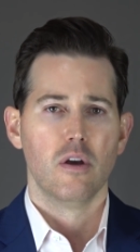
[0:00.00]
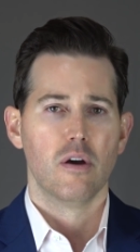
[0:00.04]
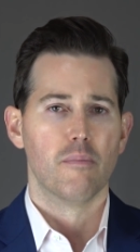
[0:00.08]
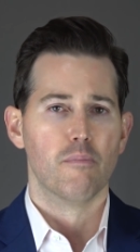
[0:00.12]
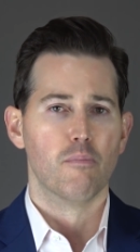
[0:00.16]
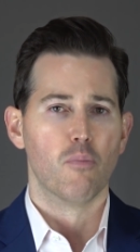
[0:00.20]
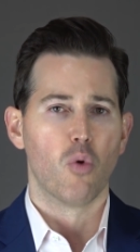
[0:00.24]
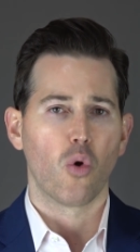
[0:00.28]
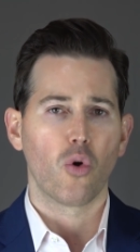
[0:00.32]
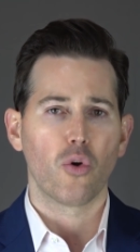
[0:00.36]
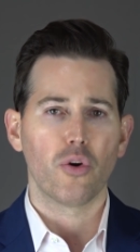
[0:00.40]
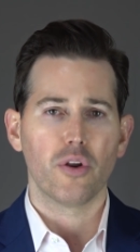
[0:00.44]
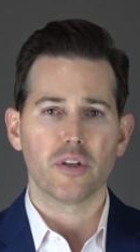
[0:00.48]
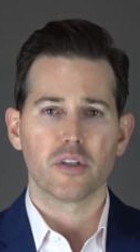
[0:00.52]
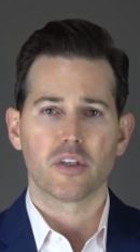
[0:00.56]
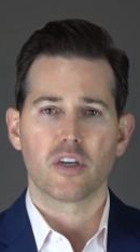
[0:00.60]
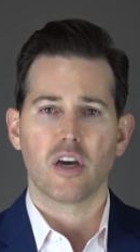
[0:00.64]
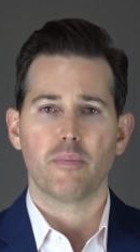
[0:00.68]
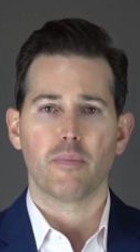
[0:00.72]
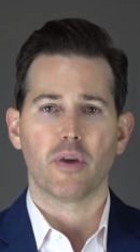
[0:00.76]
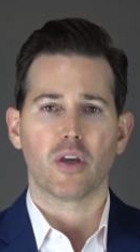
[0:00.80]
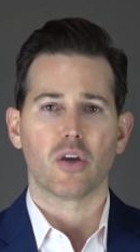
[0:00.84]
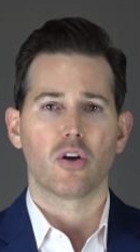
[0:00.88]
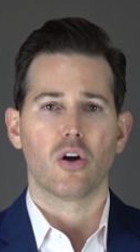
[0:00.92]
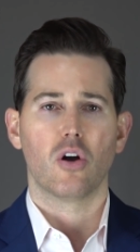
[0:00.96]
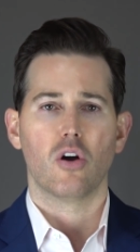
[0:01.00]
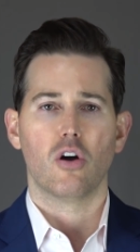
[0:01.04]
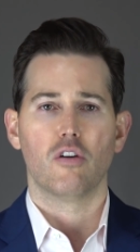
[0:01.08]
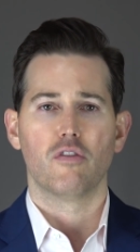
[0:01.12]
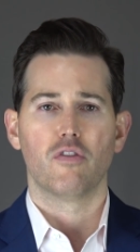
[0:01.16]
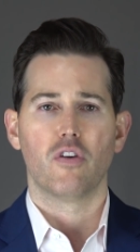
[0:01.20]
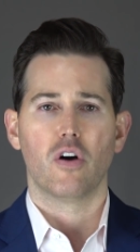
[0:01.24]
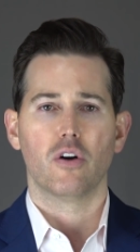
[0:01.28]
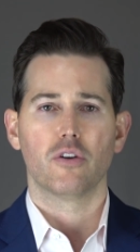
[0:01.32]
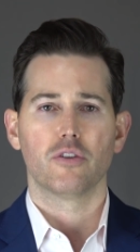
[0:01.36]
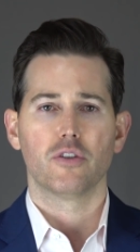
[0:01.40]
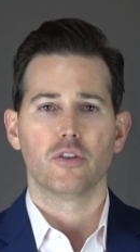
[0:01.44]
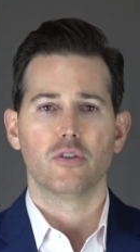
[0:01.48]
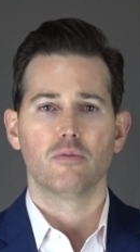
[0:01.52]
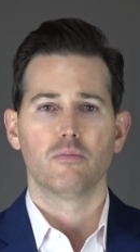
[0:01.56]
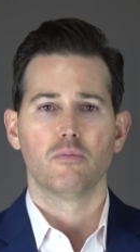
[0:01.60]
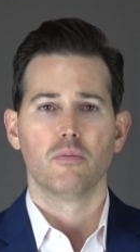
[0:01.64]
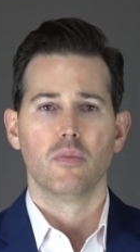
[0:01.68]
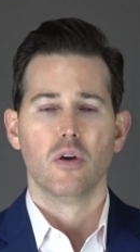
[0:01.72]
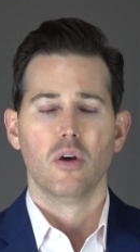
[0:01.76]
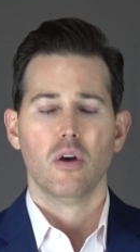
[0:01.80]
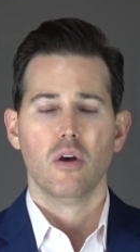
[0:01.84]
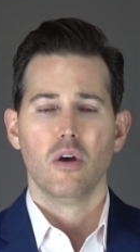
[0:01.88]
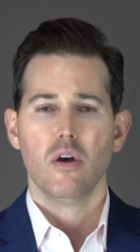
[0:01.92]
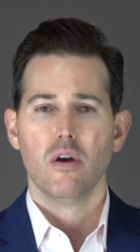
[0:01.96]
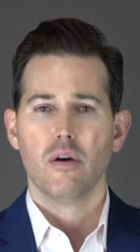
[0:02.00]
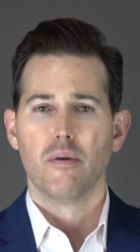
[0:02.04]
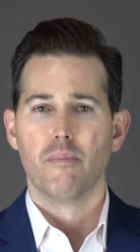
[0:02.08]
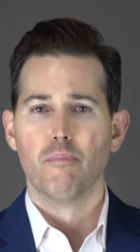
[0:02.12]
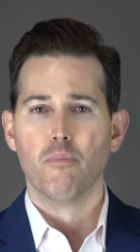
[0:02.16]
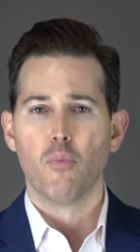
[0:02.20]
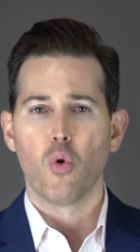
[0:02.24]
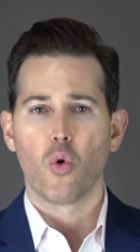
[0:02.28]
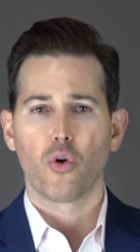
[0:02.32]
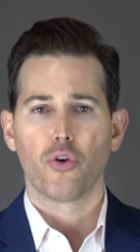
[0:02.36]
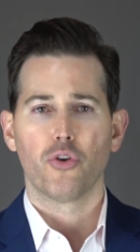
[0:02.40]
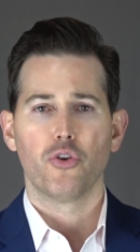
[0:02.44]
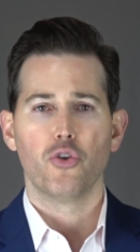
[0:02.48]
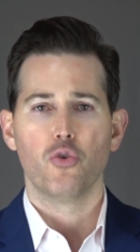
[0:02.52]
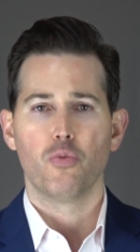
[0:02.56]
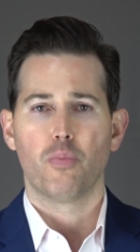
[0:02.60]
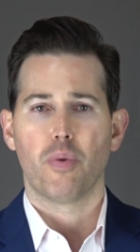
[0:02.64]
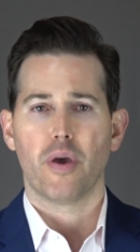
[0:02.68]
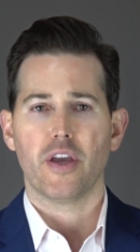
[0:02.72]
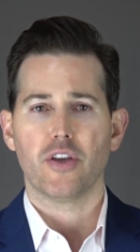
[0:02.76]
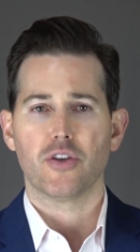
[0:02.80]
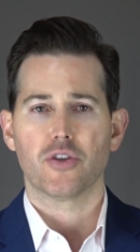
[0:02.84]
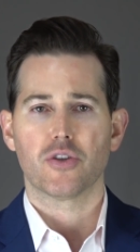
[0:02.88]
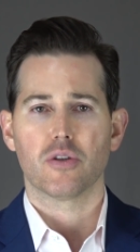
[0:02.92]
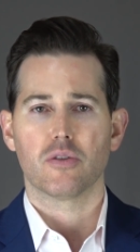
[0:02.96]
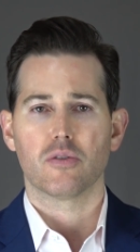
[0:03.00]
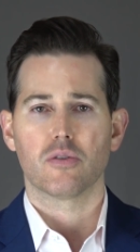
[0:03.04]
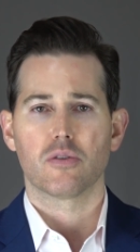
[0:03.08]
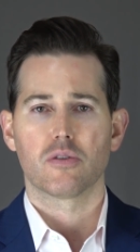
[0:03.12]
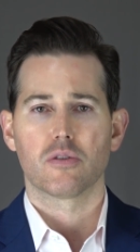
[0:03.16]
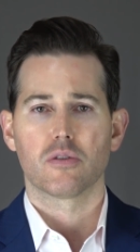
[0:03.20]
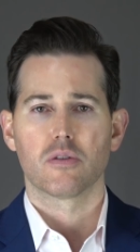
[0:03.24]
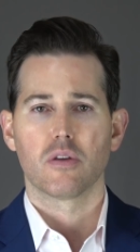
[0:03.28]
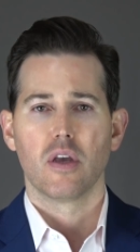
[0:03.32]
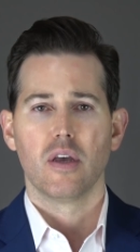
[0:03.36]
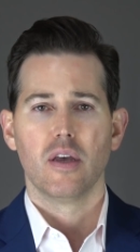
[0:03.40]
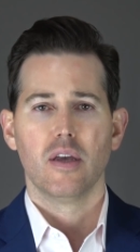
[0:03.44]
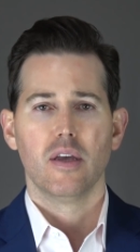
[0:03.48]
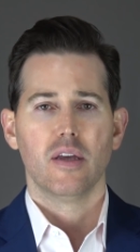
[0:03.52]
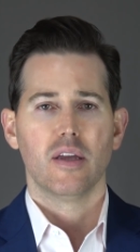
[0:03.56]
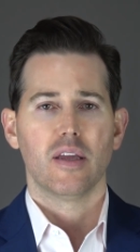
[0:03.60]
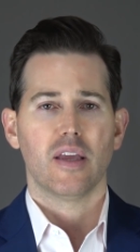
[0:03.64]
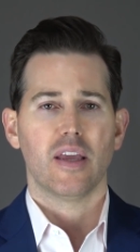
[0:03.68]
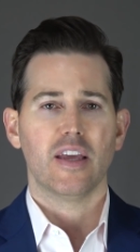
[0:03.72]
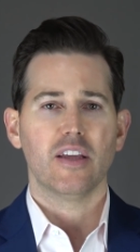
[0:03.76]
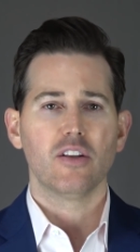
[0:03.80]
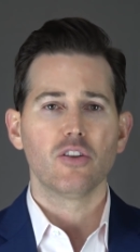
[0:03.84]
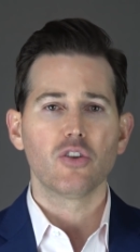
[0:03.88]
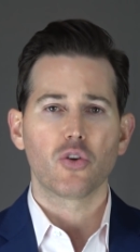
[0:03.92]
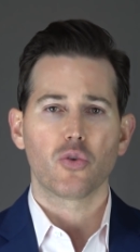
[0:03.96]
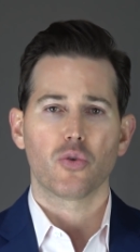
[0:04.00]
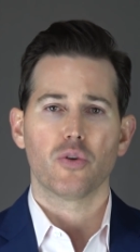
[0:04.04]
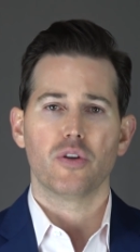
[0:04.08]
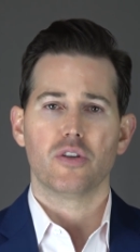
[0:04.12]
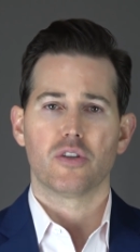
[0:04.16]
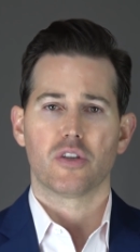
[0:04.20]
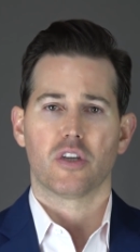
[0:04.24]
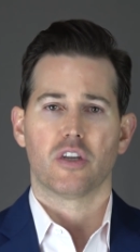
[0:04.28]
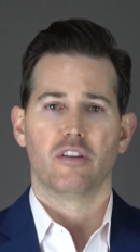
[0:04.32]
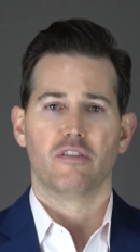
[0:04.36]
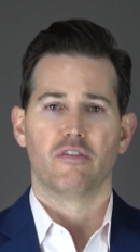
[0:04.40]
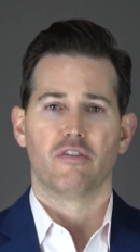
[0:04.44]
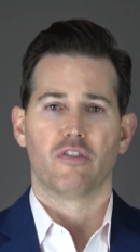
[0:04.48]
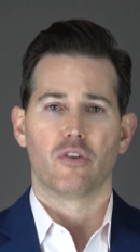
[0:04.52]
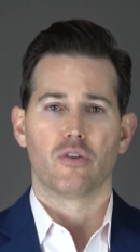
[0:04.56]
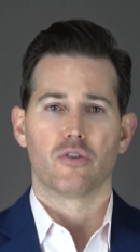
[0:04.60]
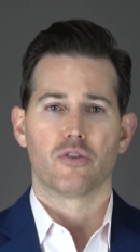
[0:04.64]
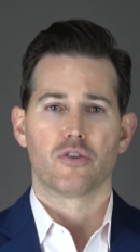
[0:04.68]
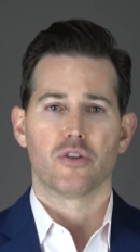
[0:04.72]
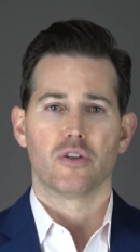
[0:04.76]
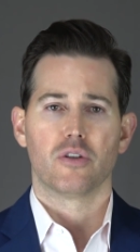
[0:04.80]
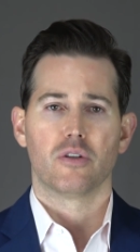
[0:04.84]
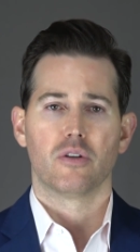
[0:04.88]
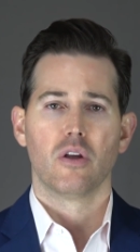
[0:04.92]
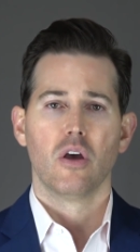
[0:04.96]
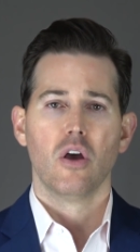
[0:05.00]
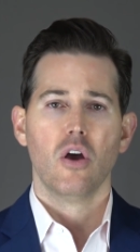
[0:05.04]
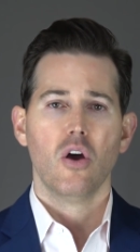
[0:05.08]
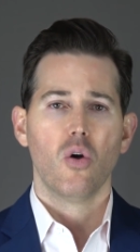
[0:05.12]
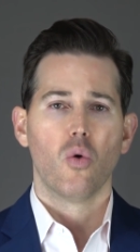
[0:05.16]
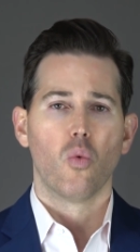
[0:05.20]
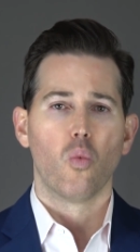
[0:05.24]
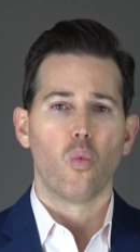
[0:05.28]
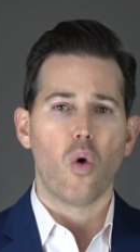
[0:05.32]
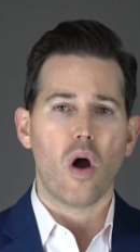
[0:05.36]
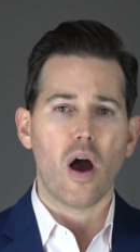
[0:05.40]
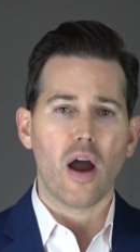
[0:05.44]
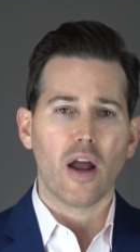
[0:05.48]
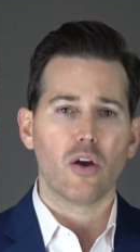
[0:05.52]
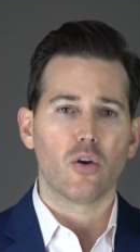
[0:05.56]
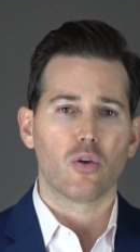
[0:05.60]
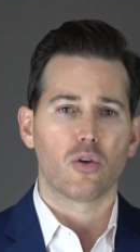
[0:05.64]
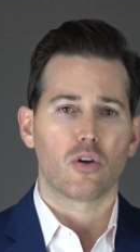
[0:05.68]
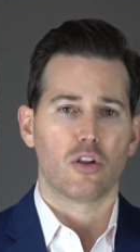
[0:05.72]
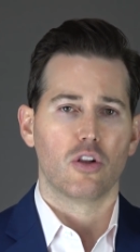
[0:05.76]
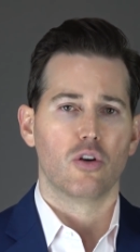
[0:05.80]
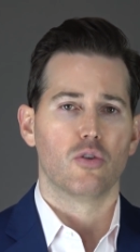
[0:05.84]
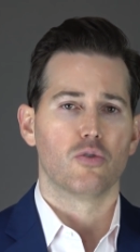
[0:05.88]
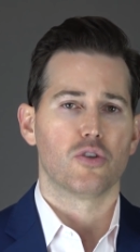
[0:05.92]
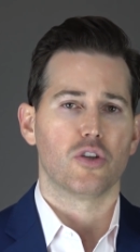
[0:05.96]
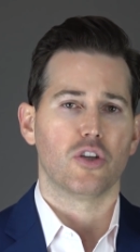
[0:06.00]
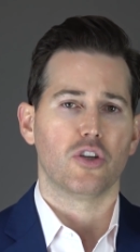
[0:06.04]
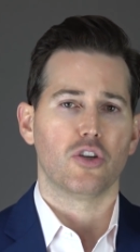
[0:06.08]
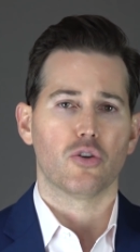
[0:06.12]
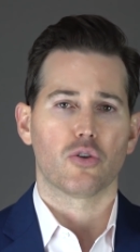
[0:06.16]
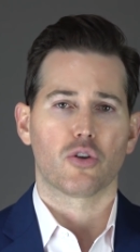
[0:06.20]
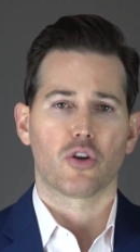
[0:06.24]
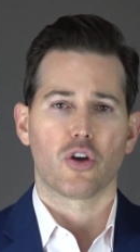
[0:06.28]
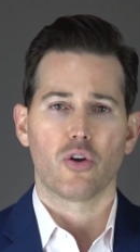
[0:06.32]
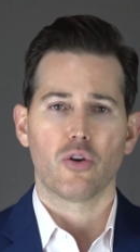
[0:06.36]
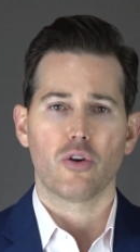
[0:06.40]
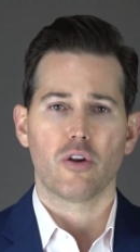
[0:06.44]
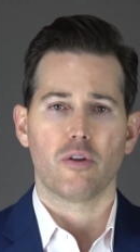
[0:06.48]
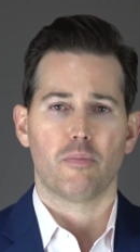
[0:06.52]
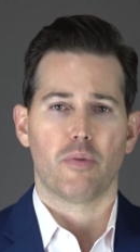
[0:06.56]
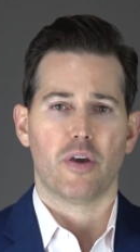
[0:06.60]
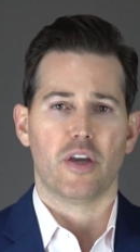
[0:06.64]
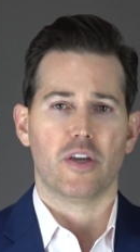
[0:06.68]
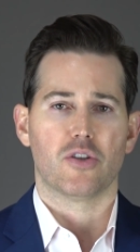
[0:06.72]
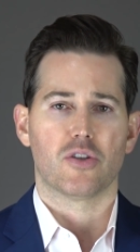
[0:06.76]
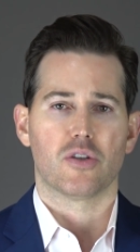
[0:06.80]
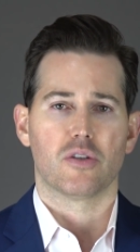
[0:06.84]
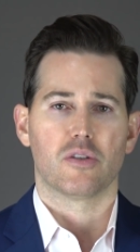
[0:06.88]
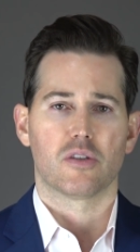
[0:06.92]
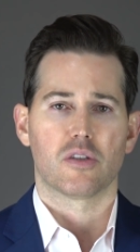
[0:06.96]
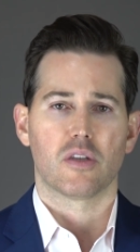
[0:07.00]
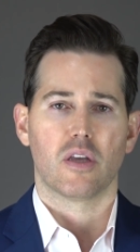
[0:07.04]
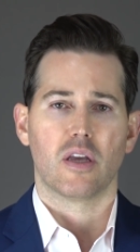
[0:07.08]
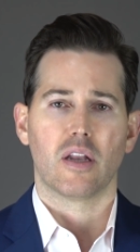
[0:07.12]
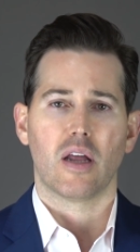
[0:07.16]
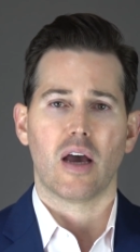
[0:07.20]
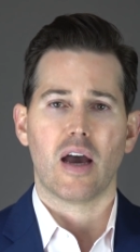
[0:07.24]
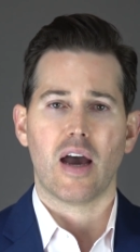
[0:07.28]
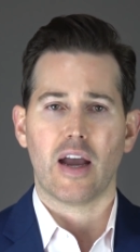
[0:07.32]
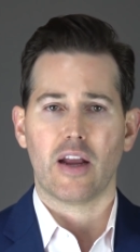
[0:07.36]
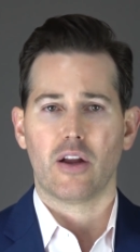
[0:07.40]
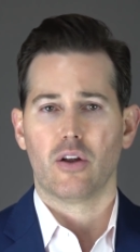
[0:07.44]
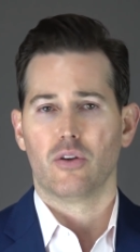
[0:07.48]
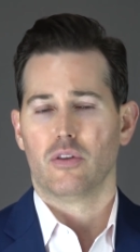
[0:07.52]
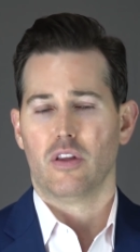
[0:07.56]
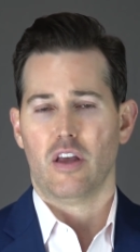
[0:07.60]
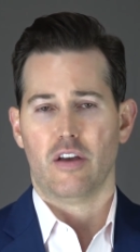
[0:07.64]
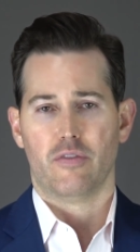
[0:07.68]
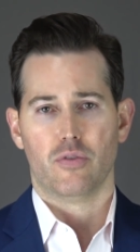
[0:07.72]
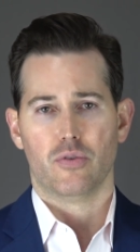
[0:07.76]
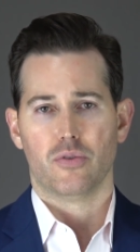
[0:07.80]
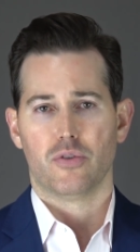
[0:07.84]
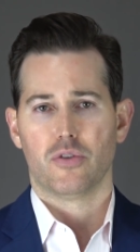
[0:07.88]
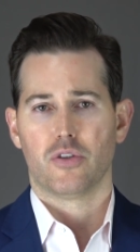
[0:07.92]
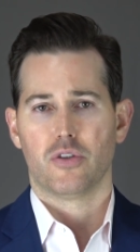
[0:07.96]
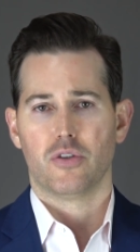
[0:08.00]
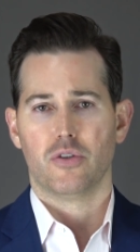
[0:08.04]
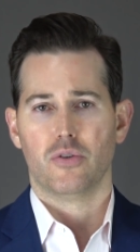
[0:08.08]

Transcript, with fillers: More incoming call volume, more new patients, increased conversion, while closing your current patients at higher levels